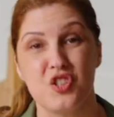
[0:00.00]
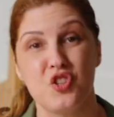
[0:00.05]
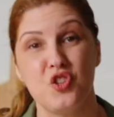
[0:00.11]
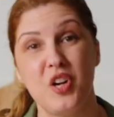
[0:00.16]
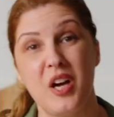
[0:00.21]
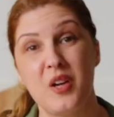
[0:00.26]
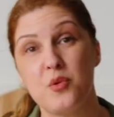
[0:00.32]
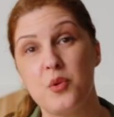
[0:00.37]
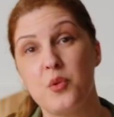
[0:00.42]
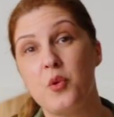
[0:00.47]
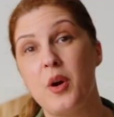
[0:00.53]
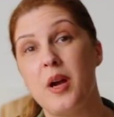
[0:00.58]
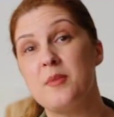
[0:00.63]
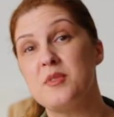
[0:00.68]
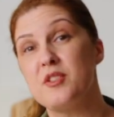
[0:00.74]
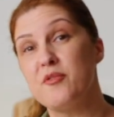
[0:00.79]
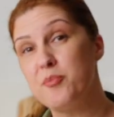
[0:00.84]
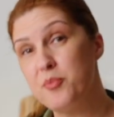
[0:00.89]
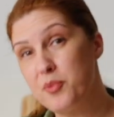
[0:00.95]
200
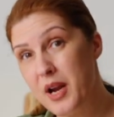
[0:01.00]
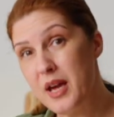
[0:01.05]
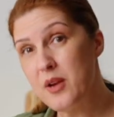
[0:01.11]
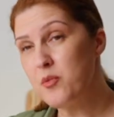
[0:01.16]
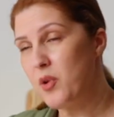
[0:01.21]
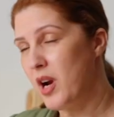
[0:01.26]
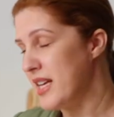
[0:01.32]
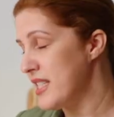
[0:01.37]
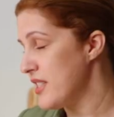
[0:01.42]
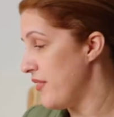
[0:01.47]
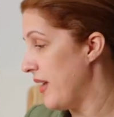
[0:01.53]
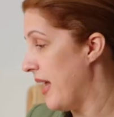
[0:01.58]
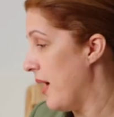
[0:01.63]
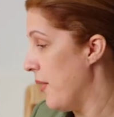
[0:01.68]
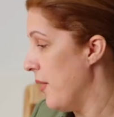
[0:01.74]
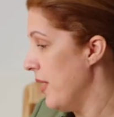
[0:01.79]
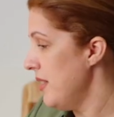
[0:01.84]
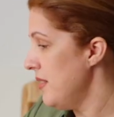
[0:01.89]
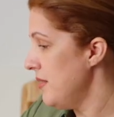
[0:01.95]
grams of brown rice
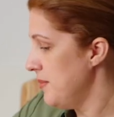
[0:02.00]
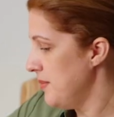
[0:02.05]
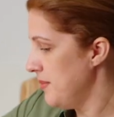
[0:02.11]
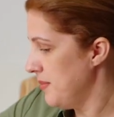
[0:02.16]
flour,